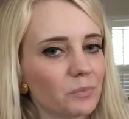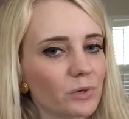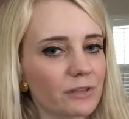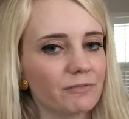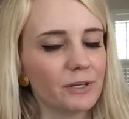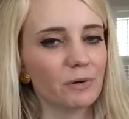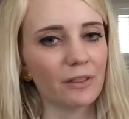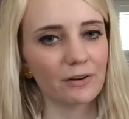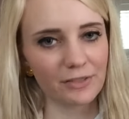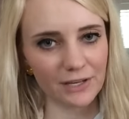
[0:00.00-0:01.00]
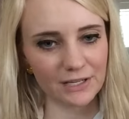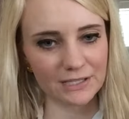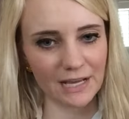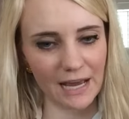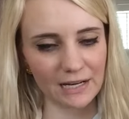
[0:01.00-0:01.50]
with a few other
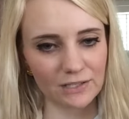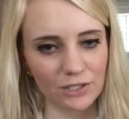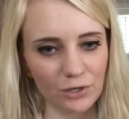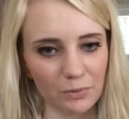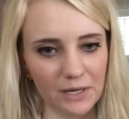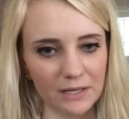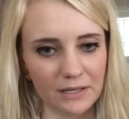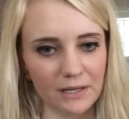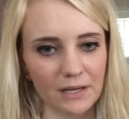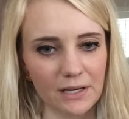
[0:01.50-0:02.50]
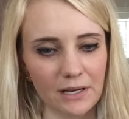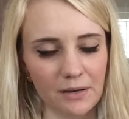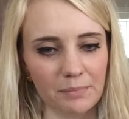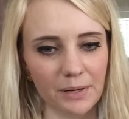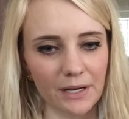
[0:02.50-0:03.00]
things added to it,
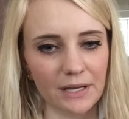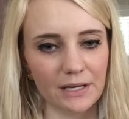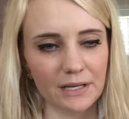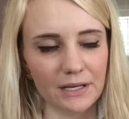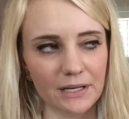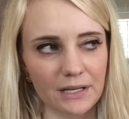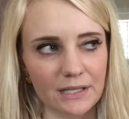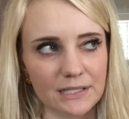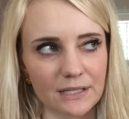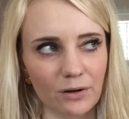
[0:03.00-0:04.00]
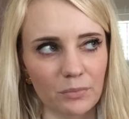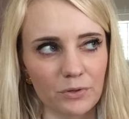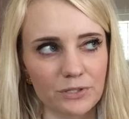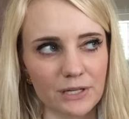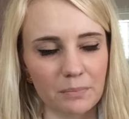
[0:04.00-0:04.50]
but it's
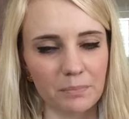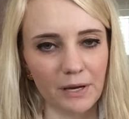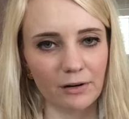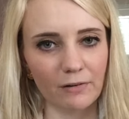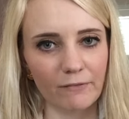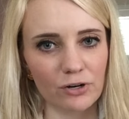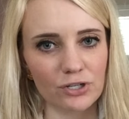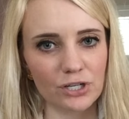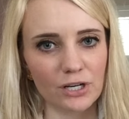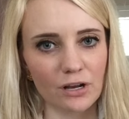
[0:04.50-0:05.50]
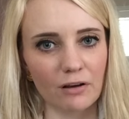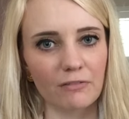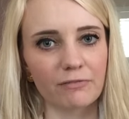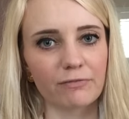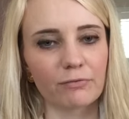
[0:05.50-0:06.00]
almost a better version
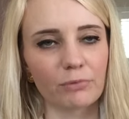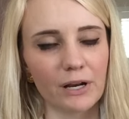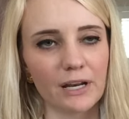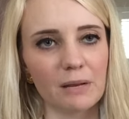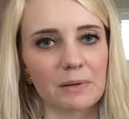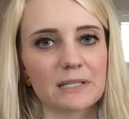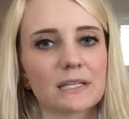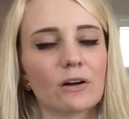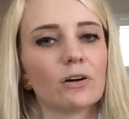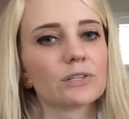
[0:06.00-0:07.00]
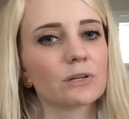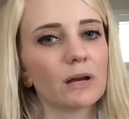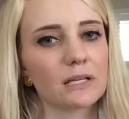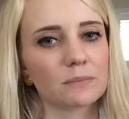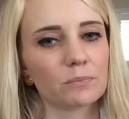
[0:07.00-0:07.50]
of Retin-A because it also
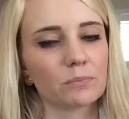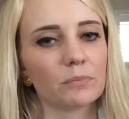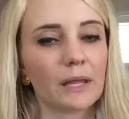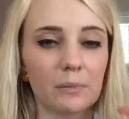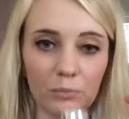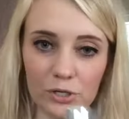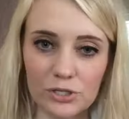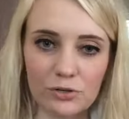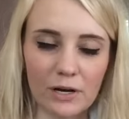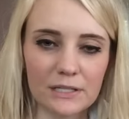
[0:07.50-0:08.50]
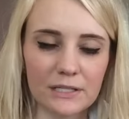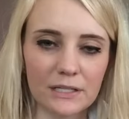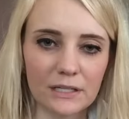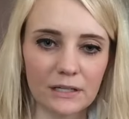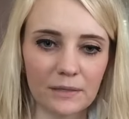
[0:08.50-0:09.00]
has like
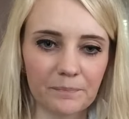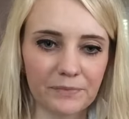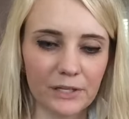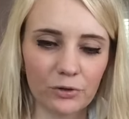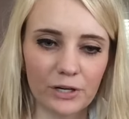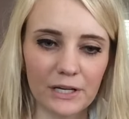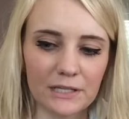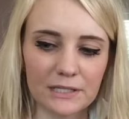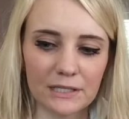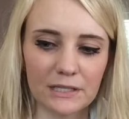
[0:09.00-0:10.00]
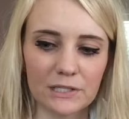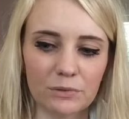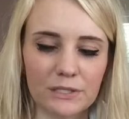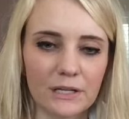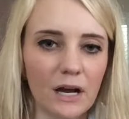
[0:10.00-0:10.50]
moisturizing ingredients in it. So
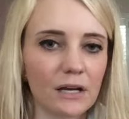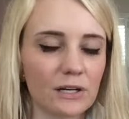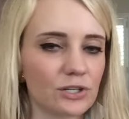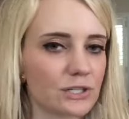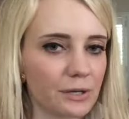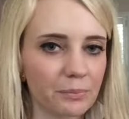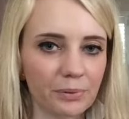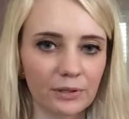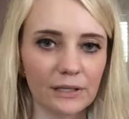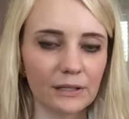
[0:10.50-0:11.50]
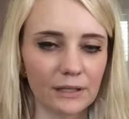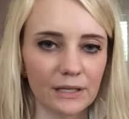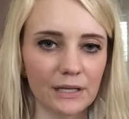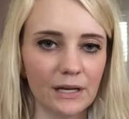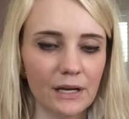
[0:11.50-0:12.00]
it's not going to just
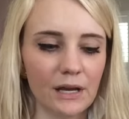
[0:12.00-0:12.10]
completely